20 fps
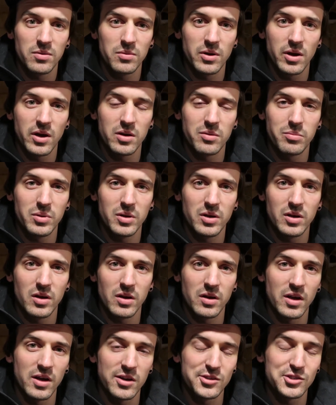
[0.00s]
we had a beer
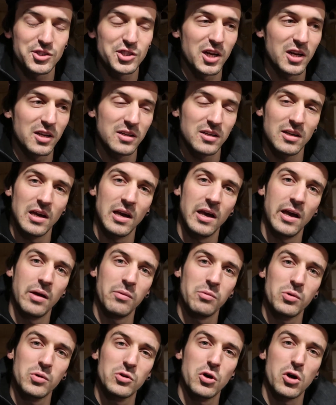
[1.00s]
and had a chat
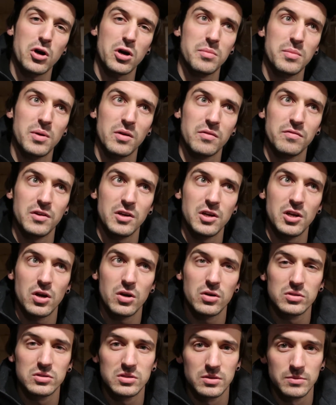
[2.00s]
and we were talking about
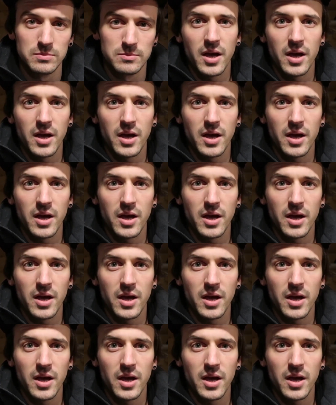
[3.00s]
videos,